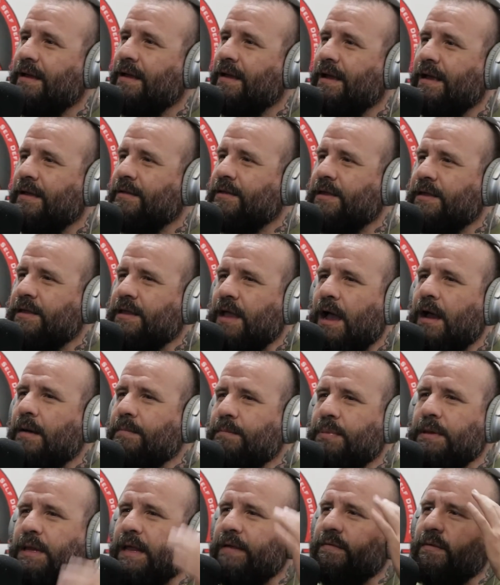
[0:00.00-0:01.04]
It's just
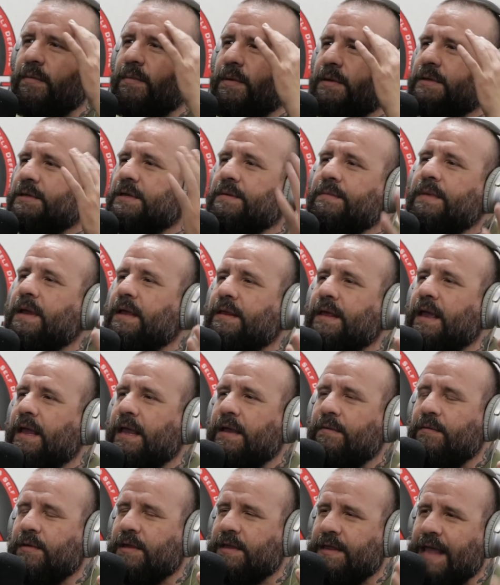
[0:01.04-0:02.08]
unbelievable to me that he
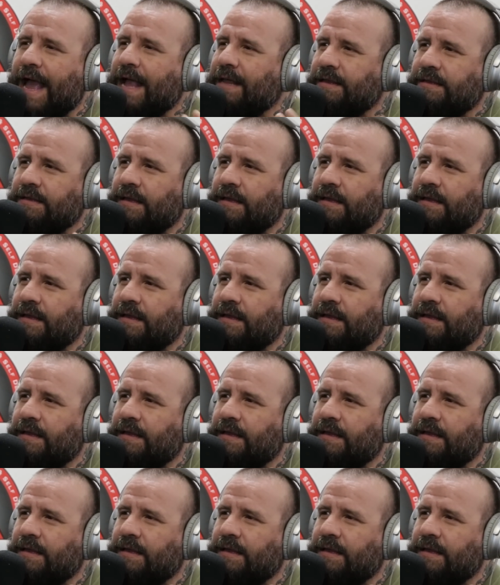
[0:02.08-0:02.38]
was that